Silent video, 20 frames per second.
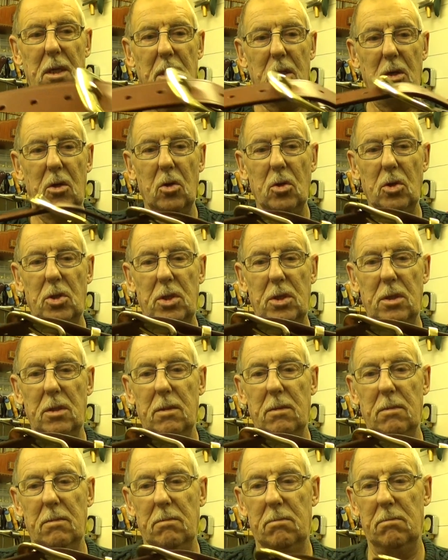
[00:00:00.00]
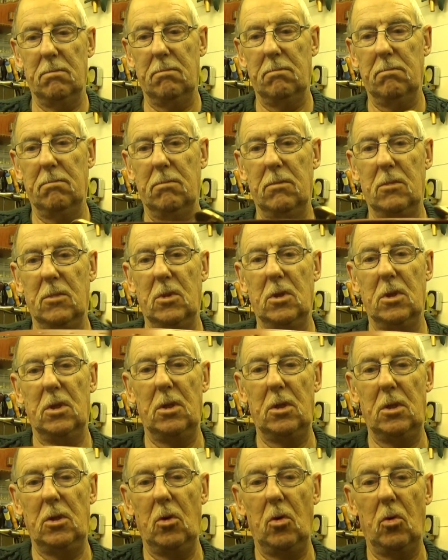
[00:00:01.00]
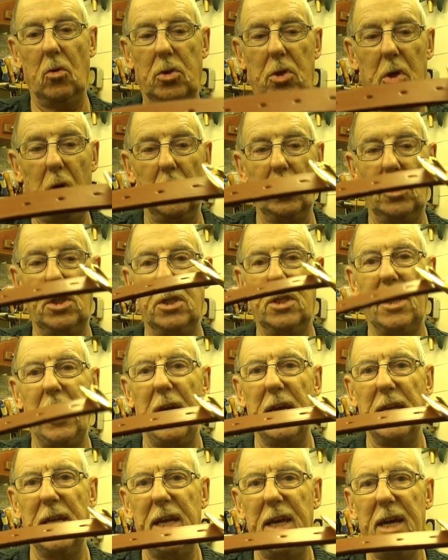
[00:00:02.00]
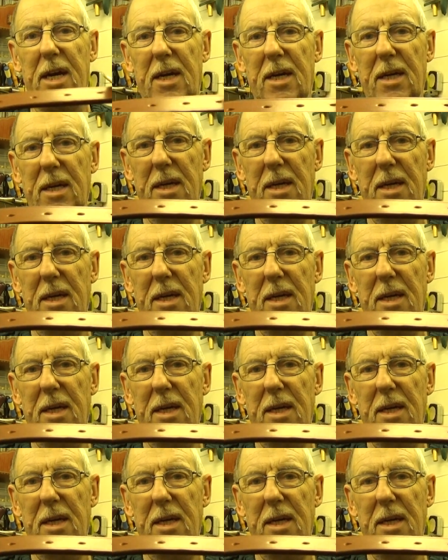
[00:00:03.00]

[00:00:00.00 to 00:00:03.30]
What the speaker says: because your size is down here.